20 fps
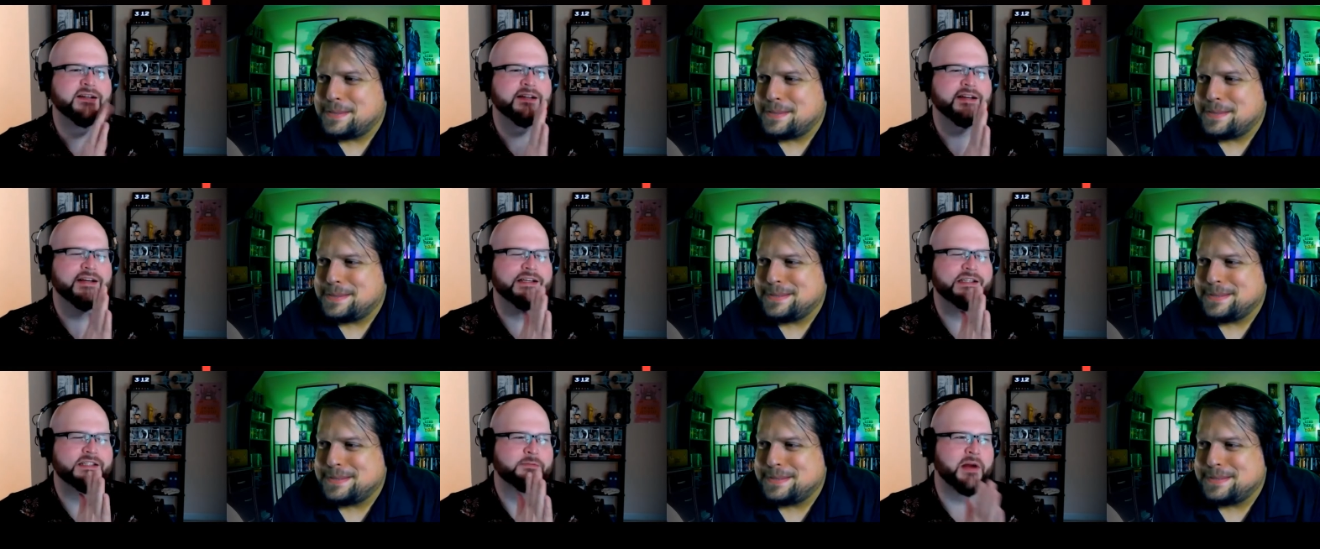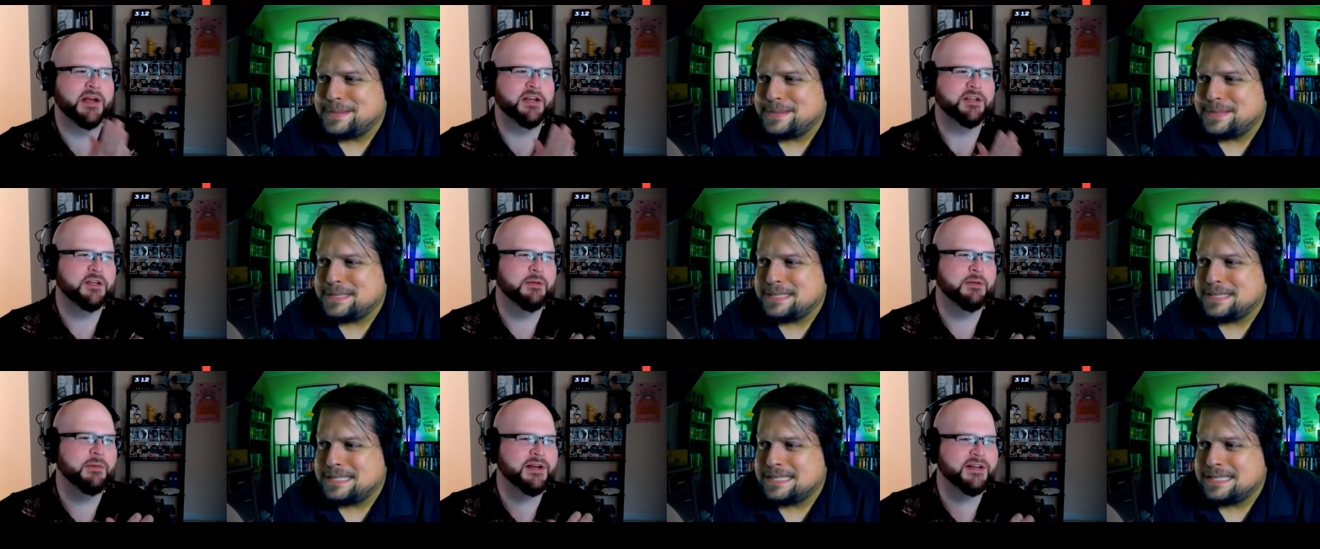
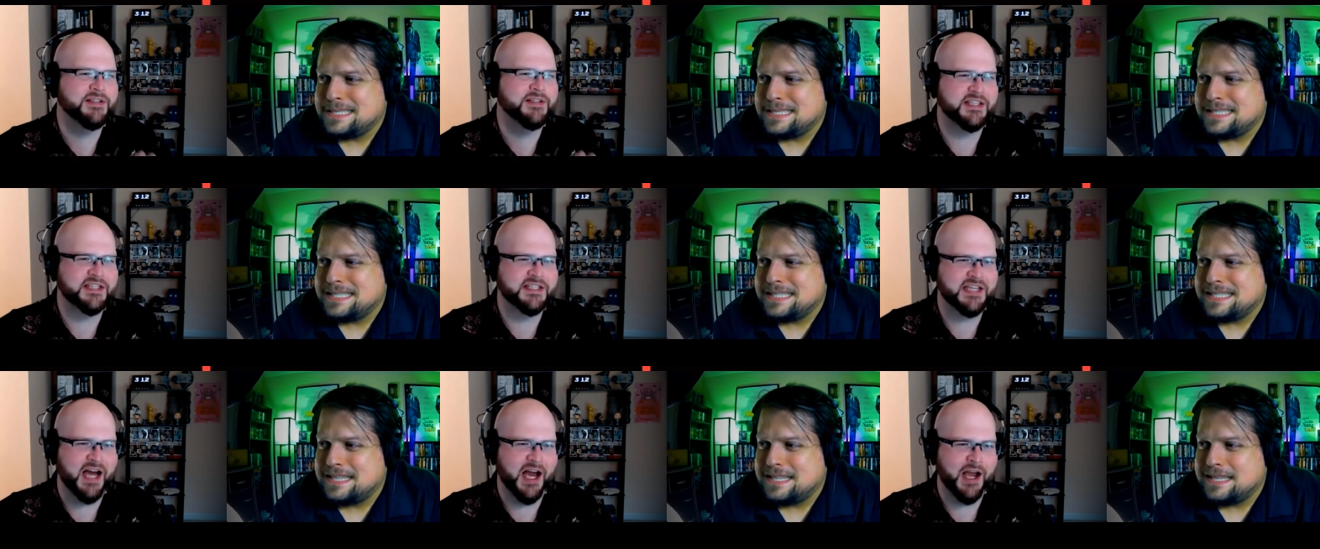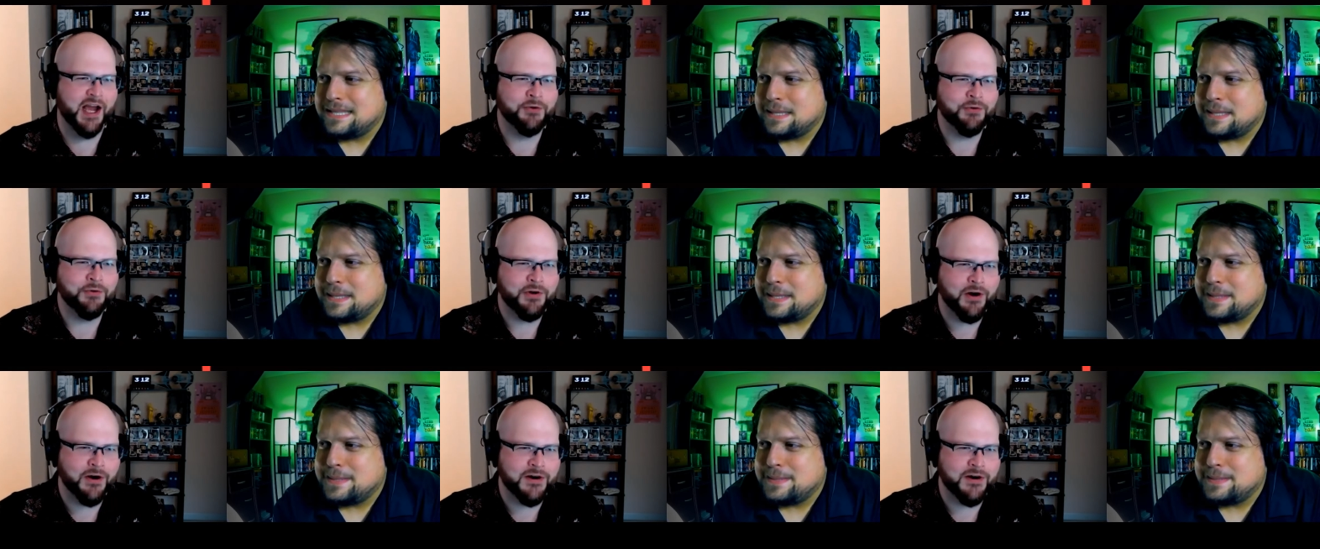Speaker 1: especially because the
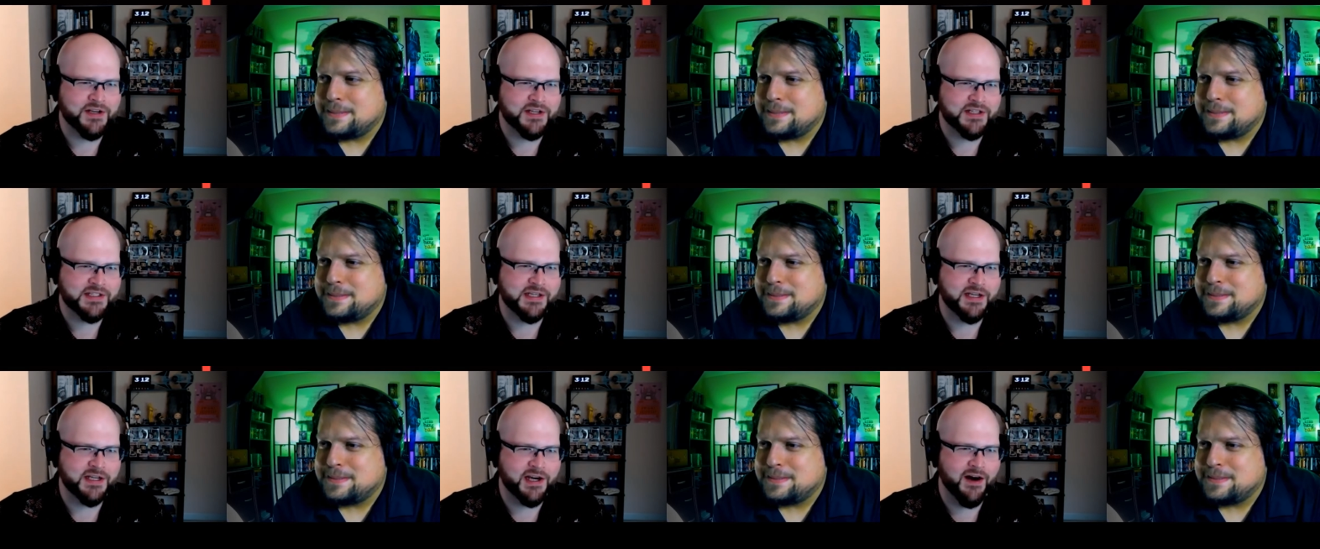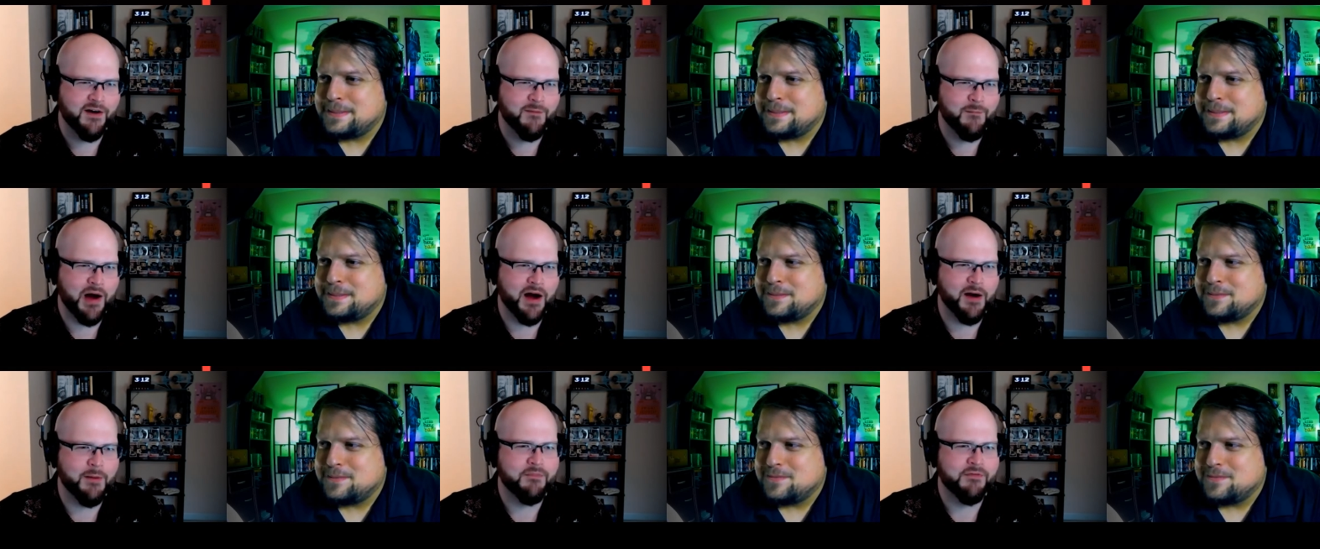title card doesn't
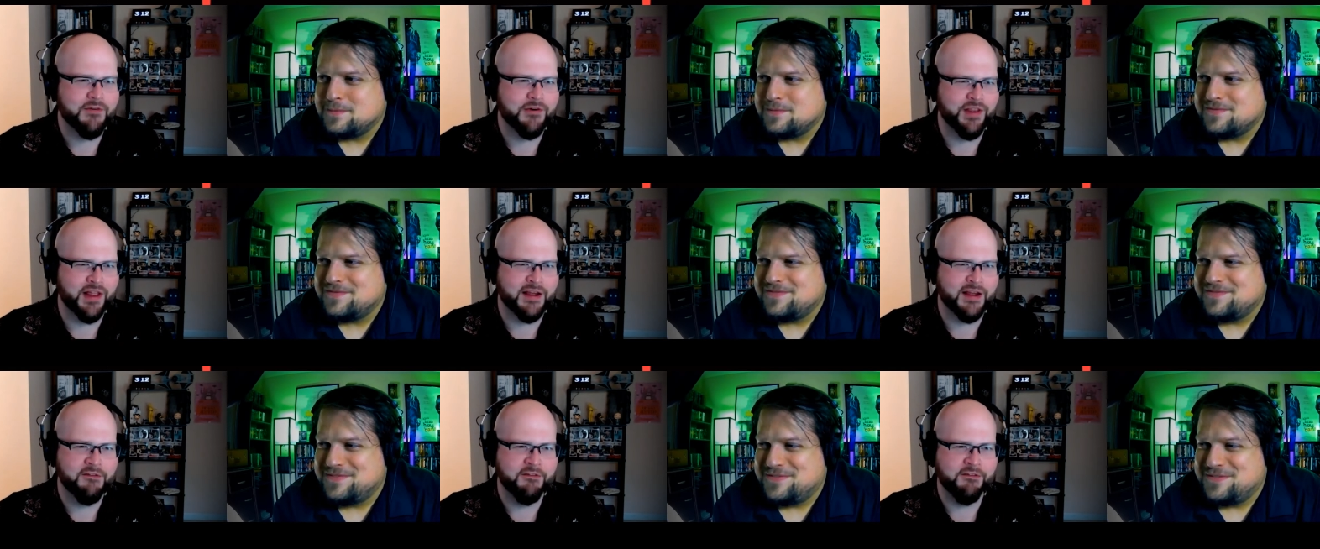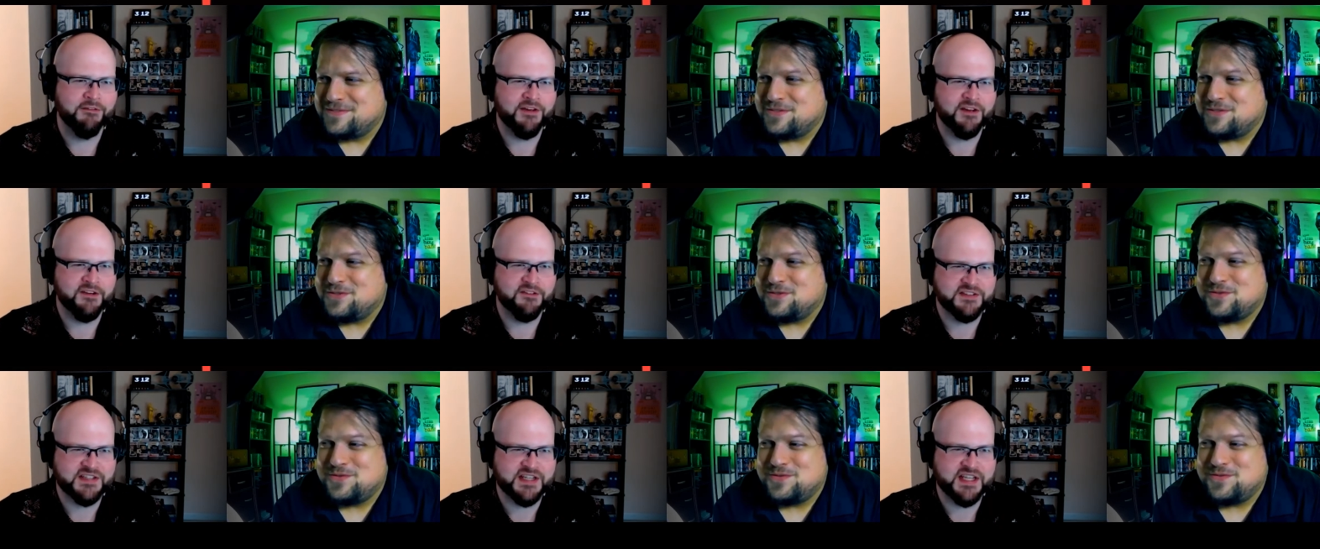come up for like
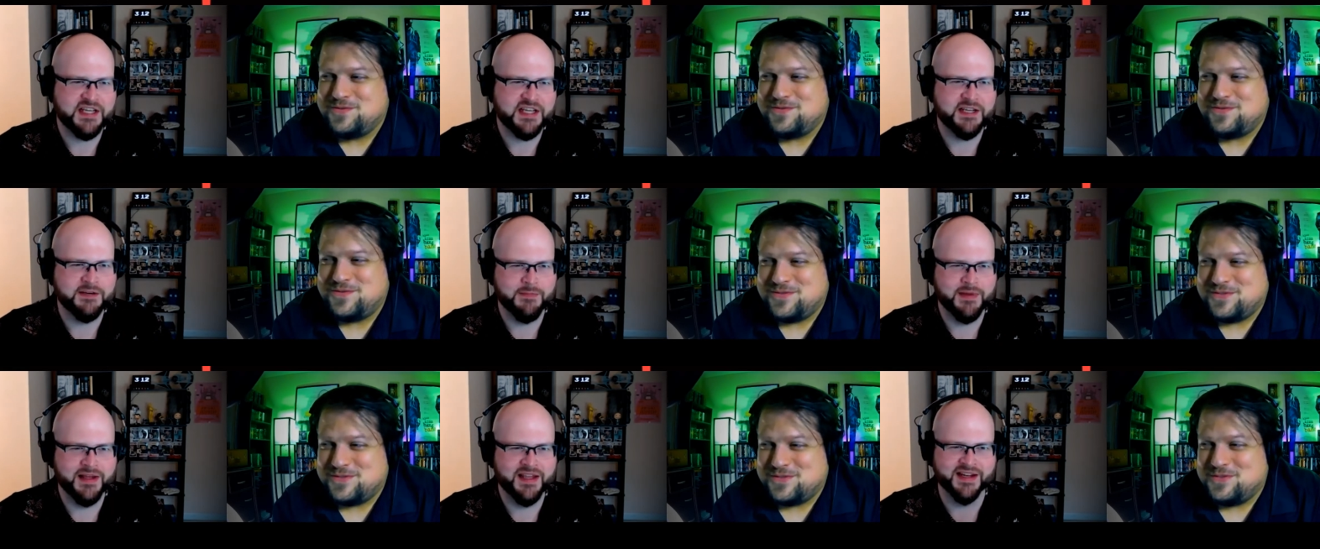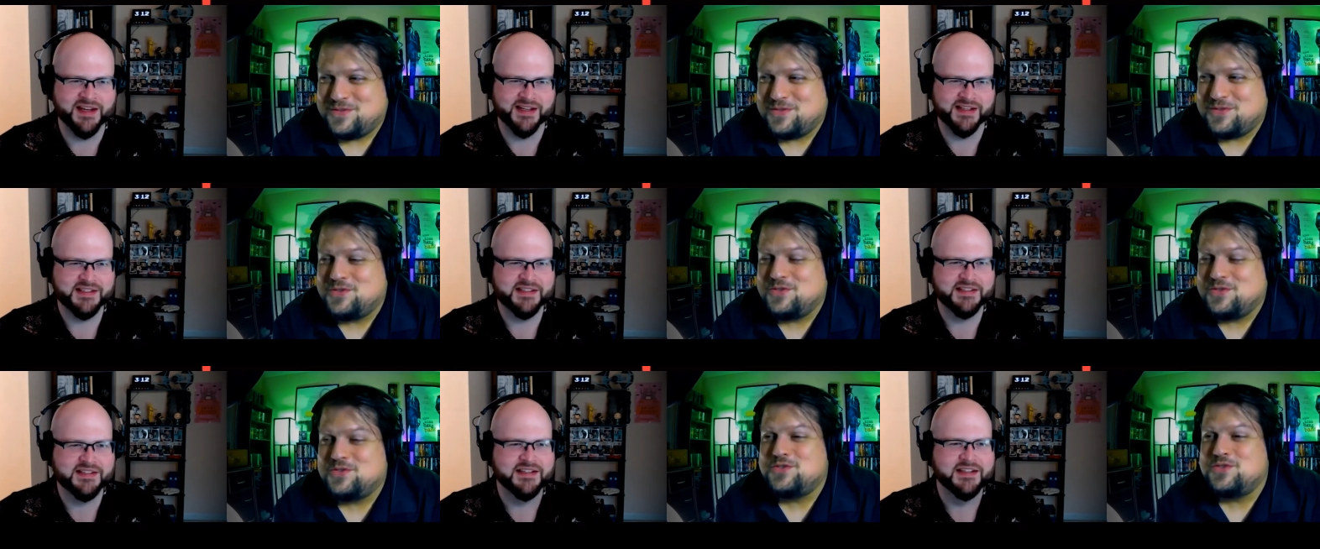15
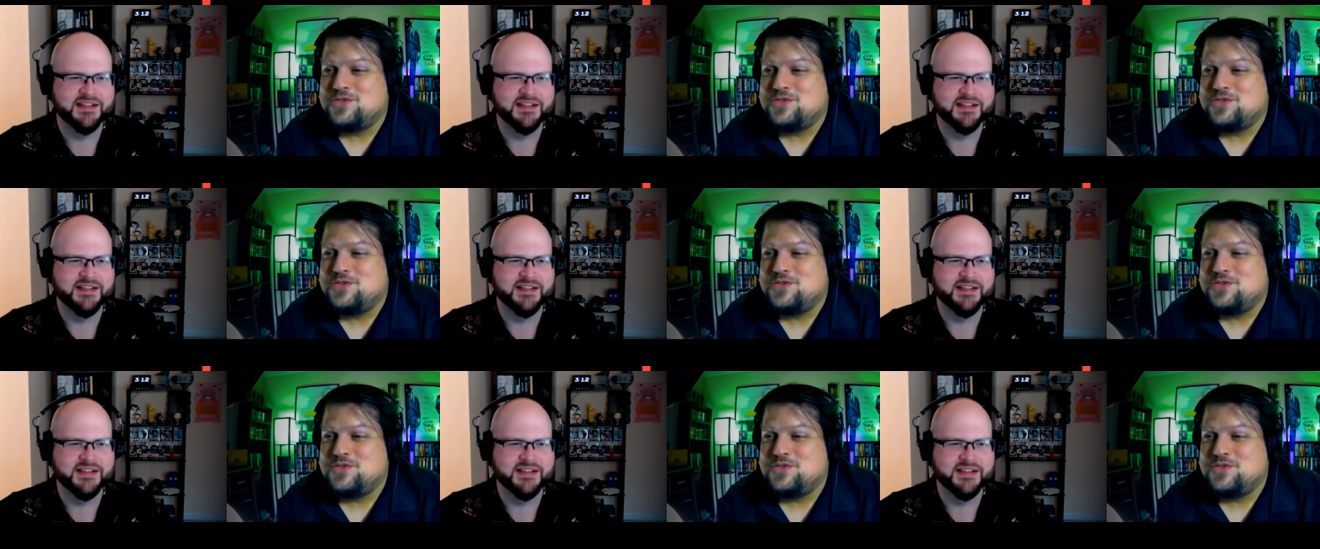minutes.